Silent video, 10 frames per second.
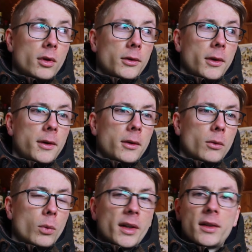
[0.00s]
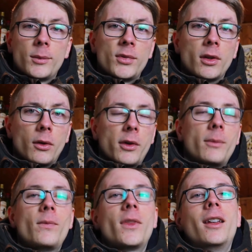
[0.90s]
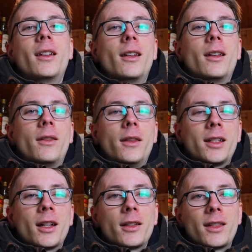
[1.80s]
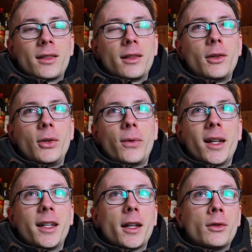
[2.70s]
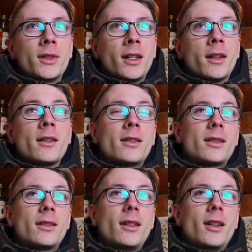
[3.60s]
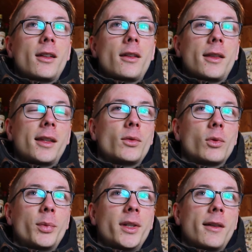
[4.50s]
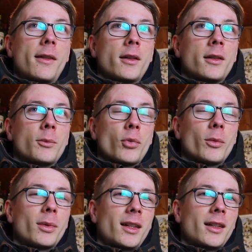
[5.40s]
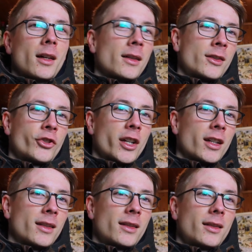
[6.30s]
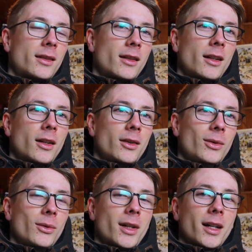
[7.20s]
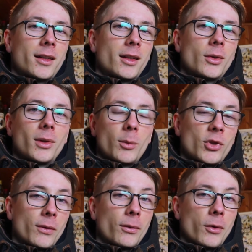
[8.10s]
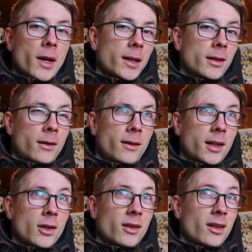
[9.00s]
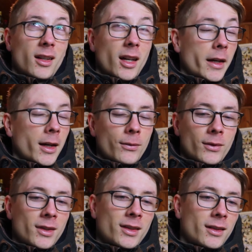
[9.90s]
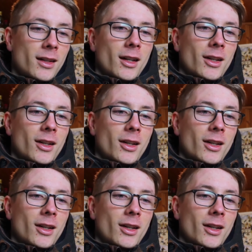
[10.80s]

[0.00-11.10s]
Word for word: Into the west, I'm sorry. The targets are slowly fading out and this will be the probably last chance to get a good image of Orion. The I haven't